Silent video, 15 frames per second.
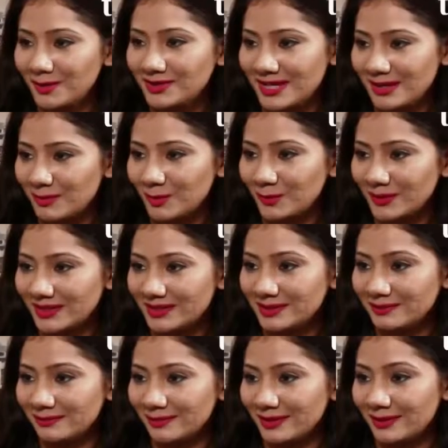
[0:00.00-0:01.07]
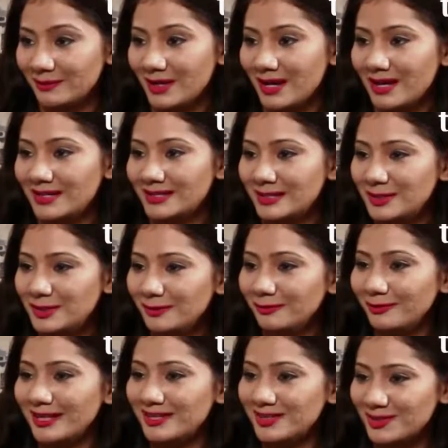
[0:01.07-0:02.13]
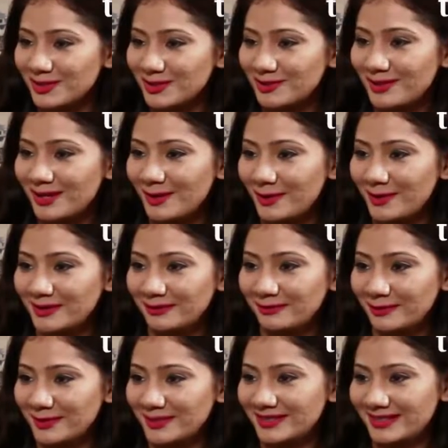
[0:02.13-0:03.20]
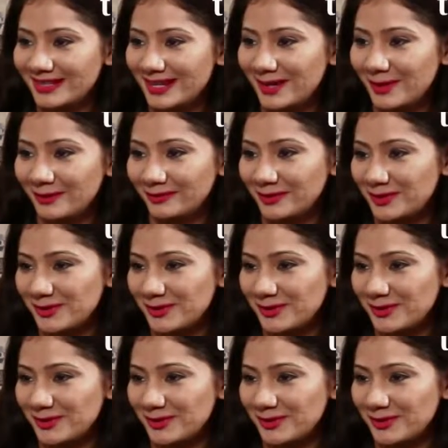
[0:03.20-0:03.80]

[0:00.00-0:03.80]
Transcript: your debut with this film. Yes. Did you feel jittery on the first day of the